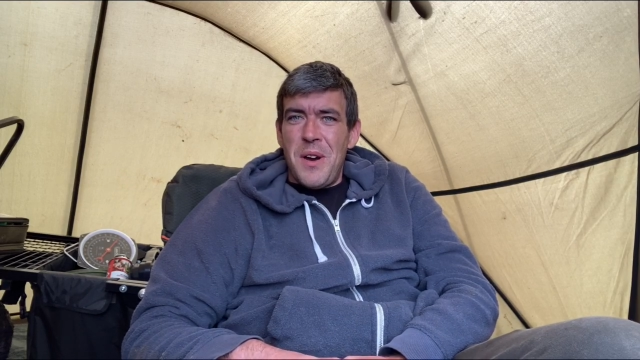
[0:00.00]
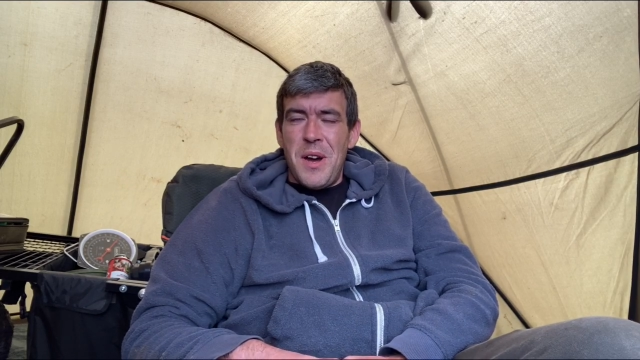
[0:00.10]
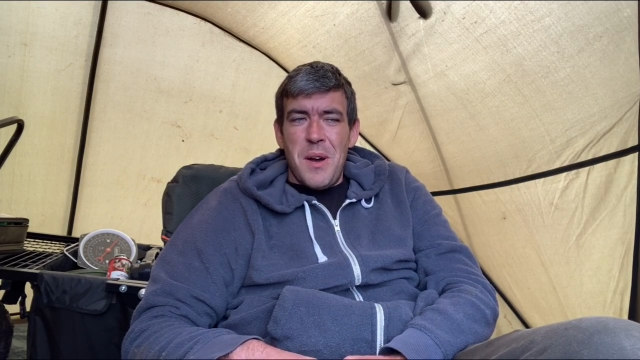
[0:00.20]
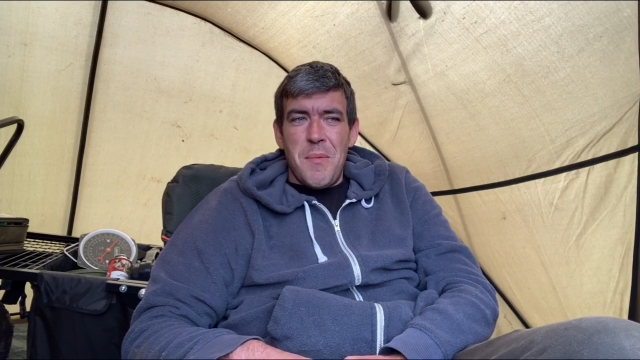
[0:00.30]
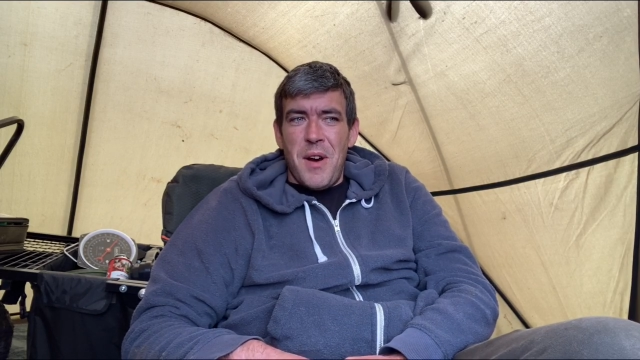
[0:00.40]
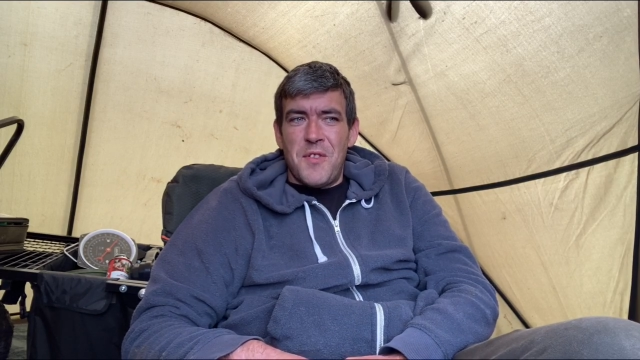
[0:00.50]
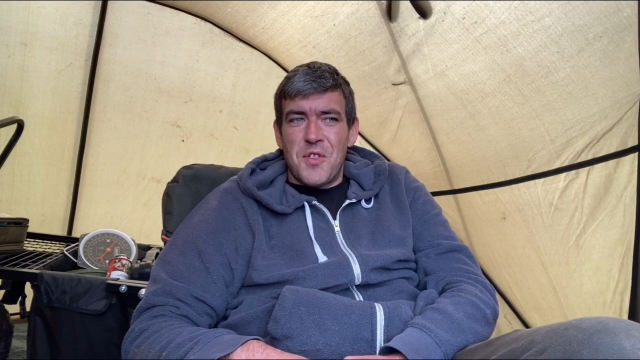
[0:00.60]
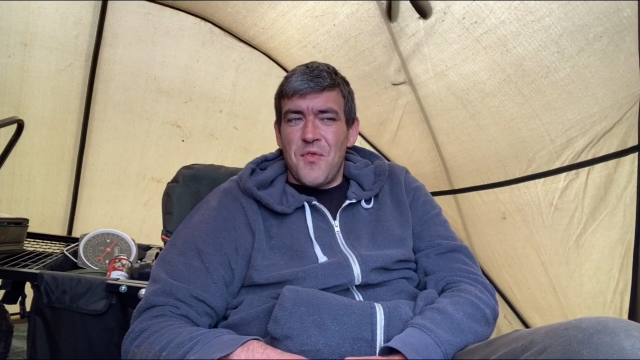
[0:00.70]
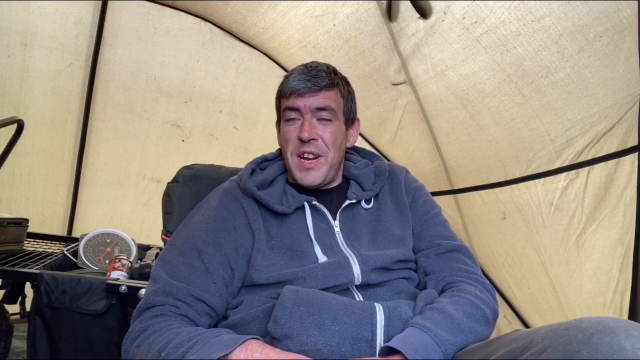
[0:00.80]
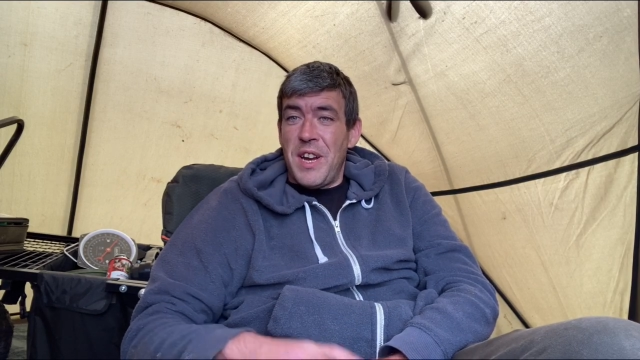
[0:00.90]
I've
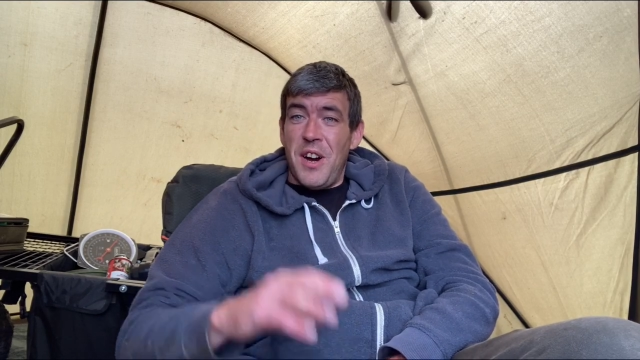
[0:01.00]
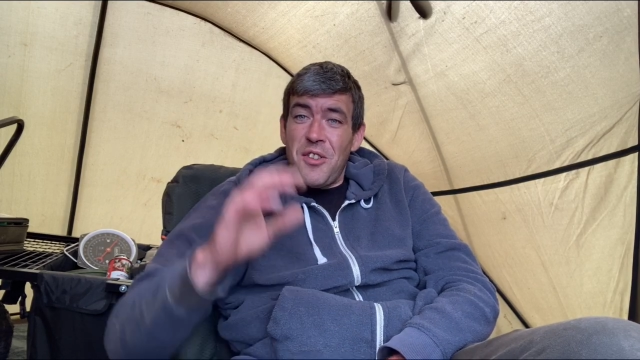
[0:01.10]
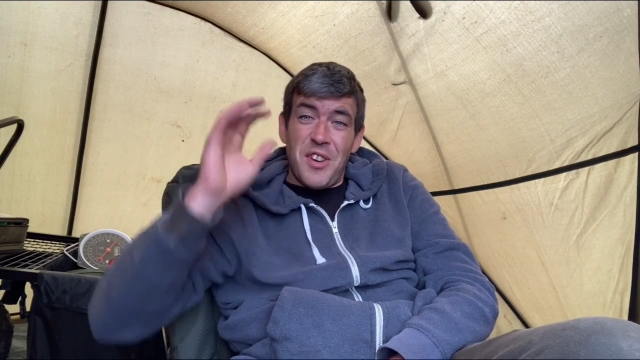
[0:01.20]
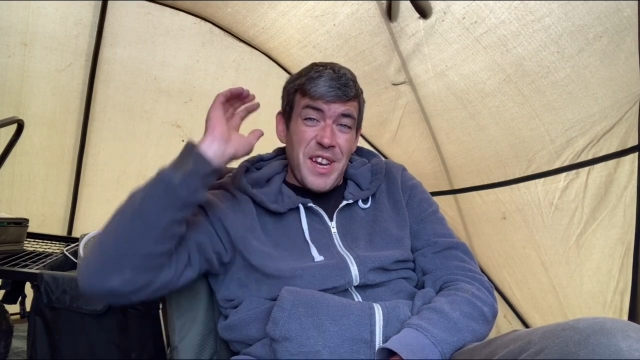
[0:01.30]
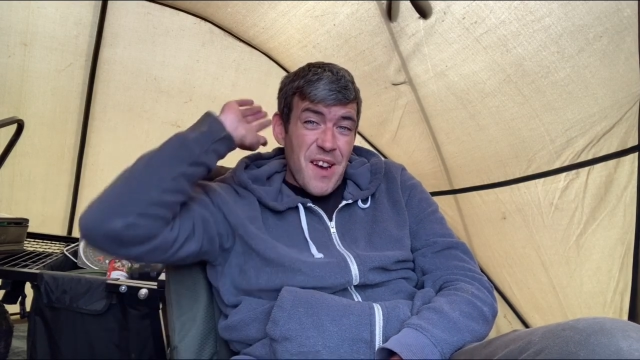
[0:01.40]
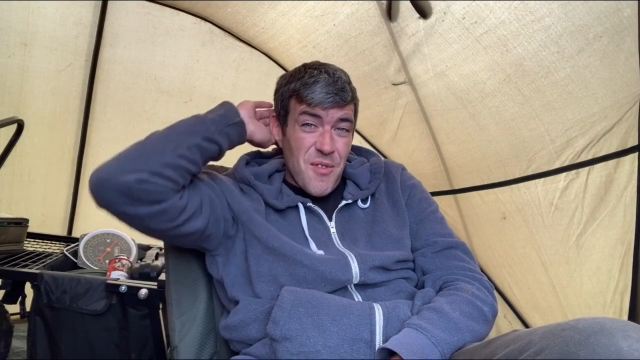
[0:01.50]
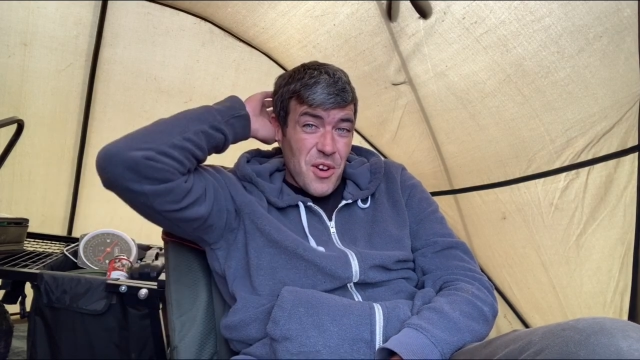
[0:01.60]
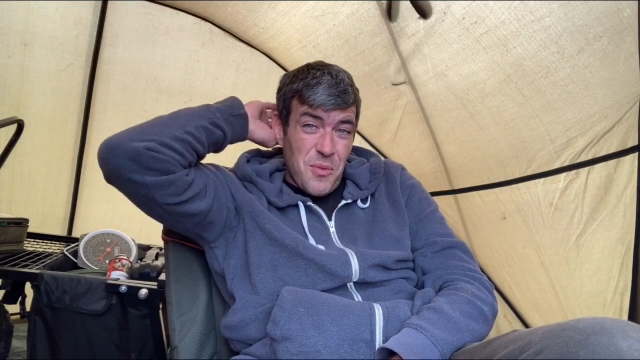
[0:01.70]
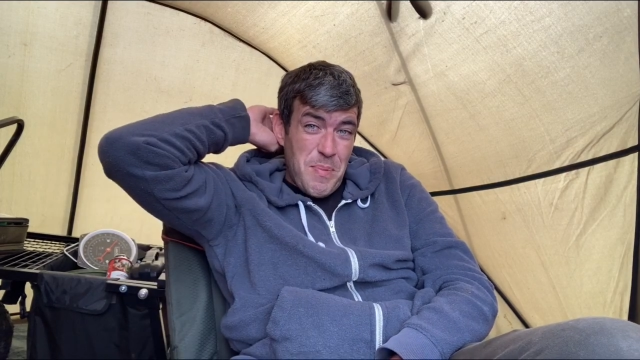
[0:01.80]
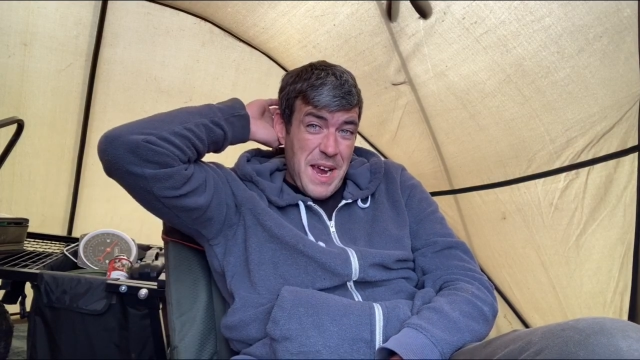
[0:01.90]
just recasted that rod